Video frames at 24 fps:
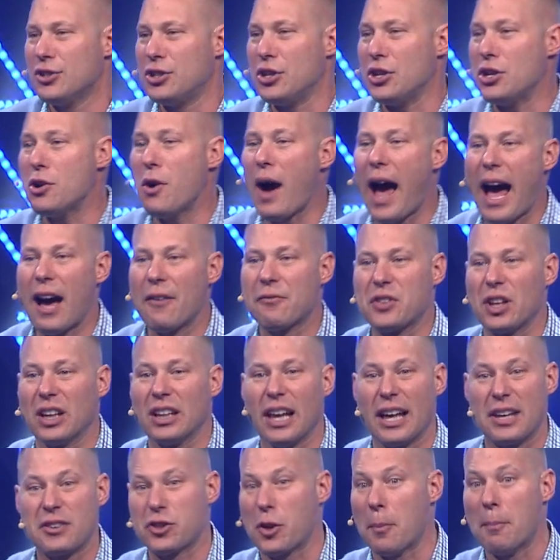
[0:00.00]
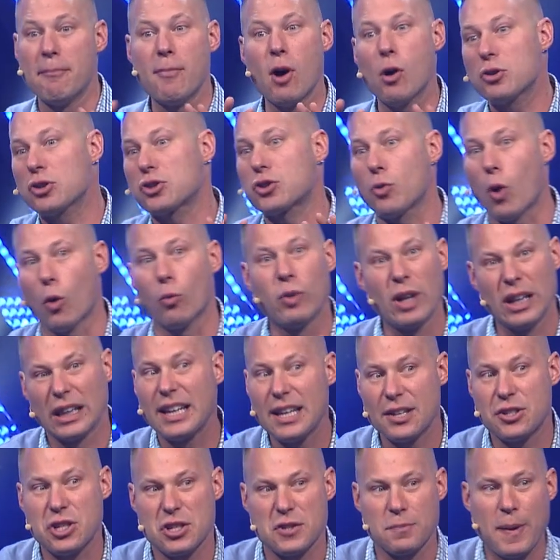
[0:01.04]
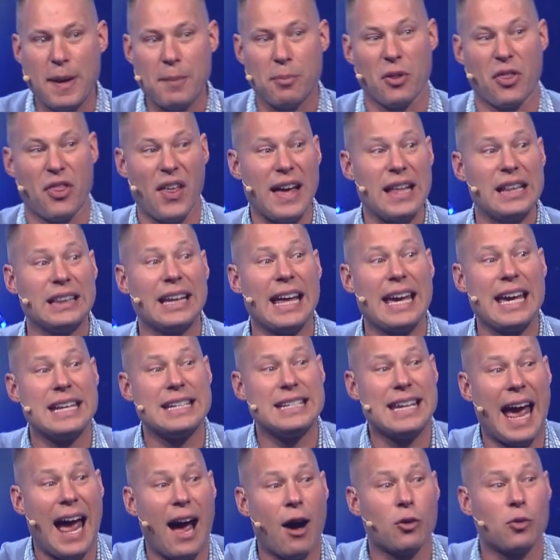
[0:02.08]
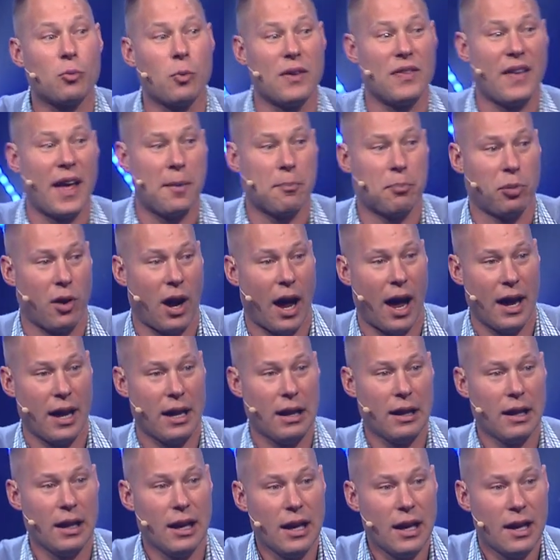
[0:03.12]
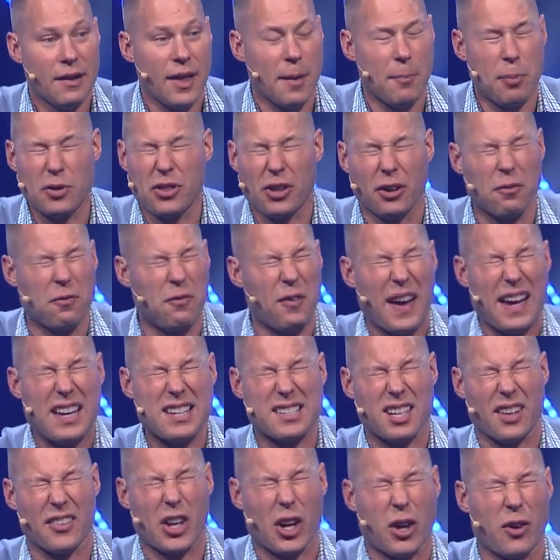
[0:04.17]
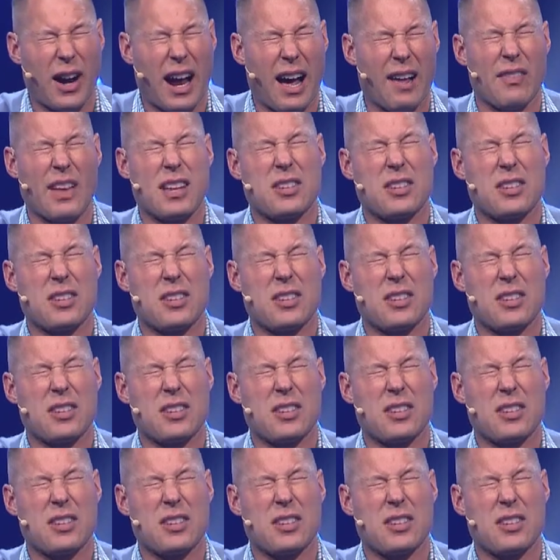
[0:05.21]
do you have to, like, the most religious people, they lay down when they pray. They put their face on the ground,